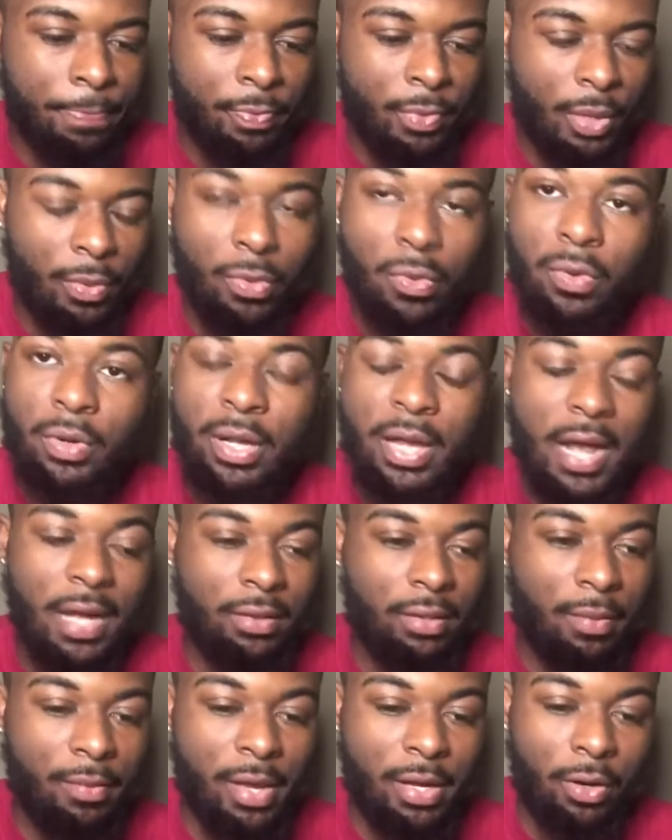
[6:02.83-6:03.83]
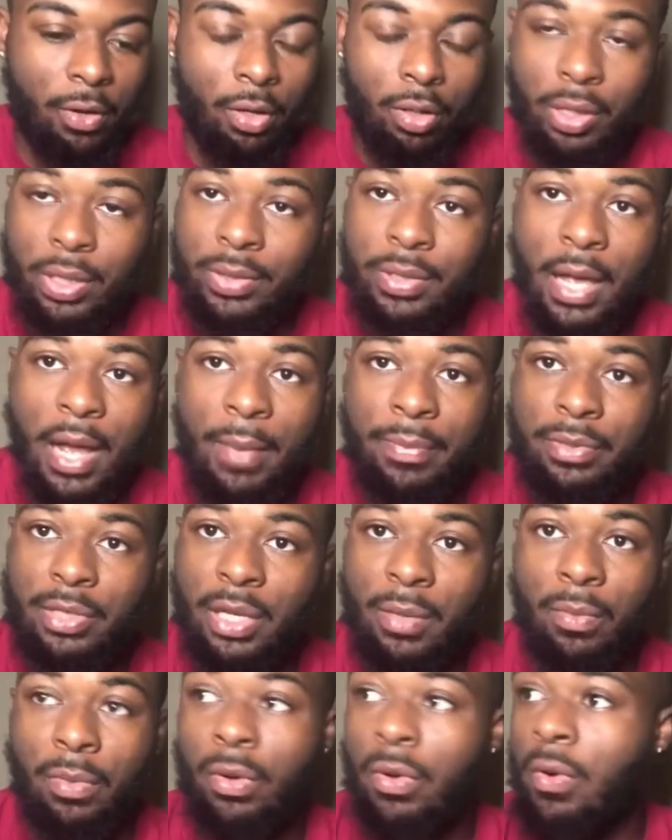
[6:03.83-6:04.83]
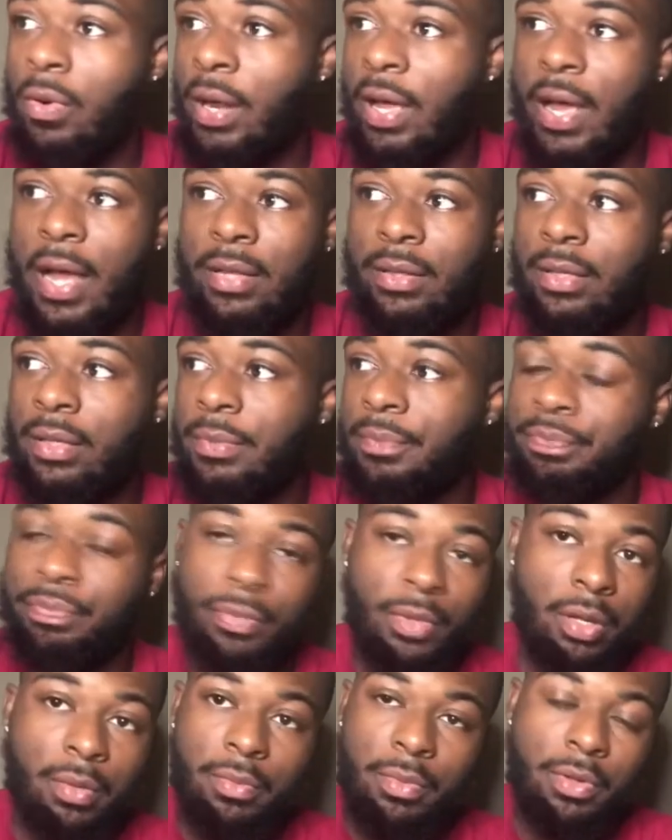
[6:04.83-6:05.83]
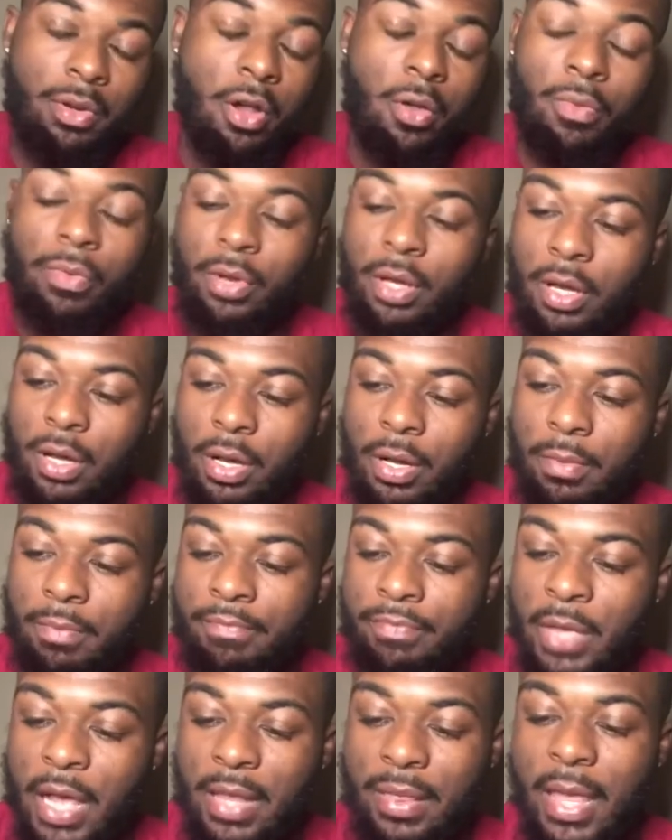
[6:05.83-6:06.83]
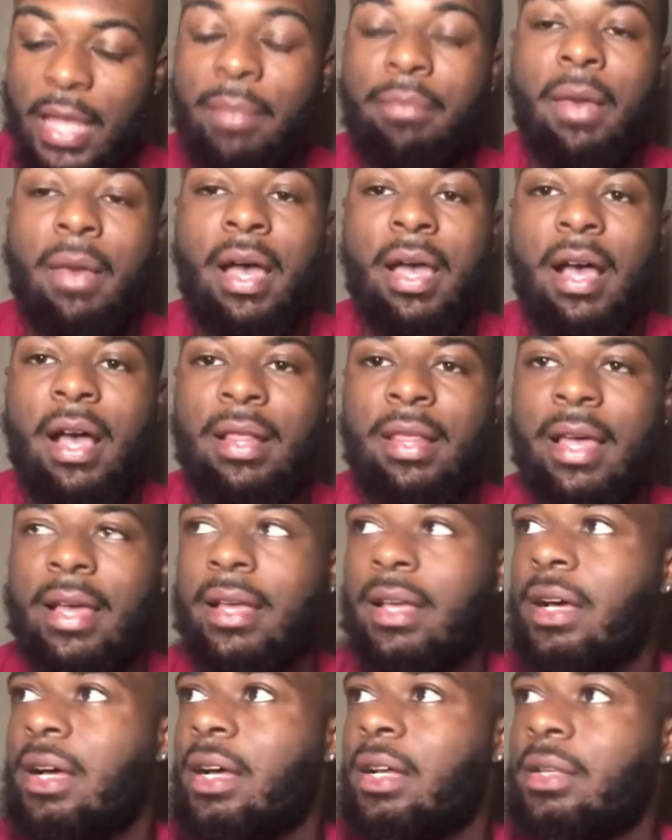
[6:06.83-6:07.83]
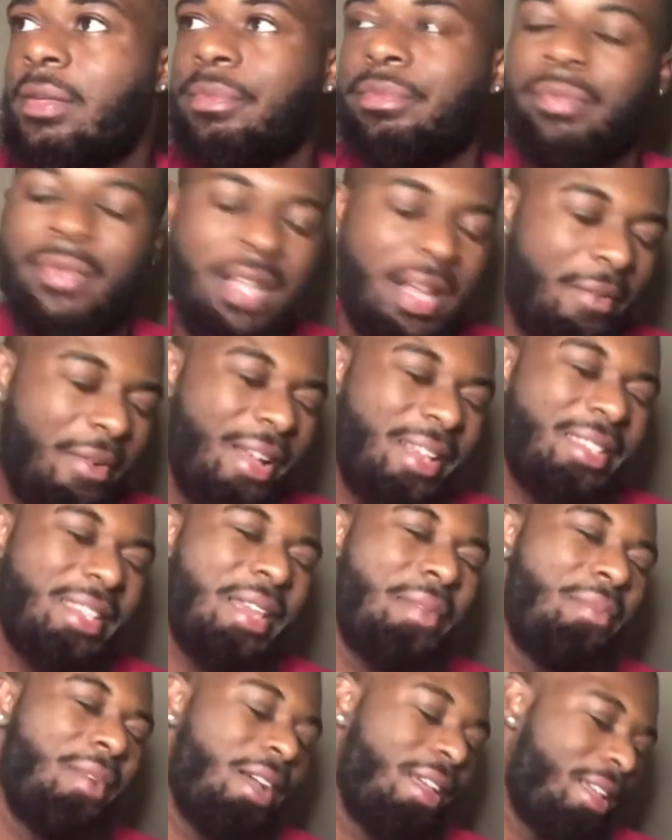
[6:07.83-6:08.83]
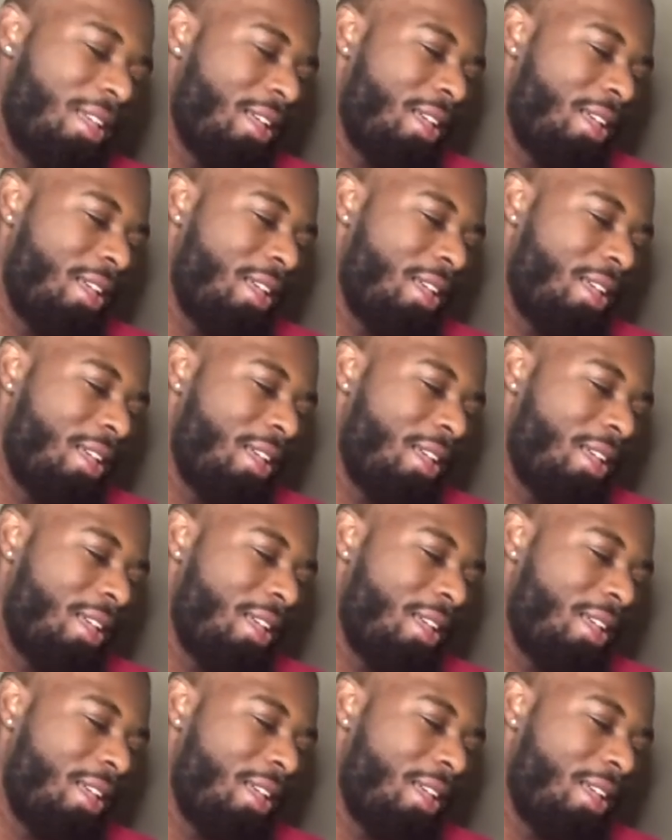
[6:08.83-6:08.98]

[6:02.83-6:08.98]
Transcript: We're going to have to make early stops, and we're going to have to, I like Mike. How do I say Mike?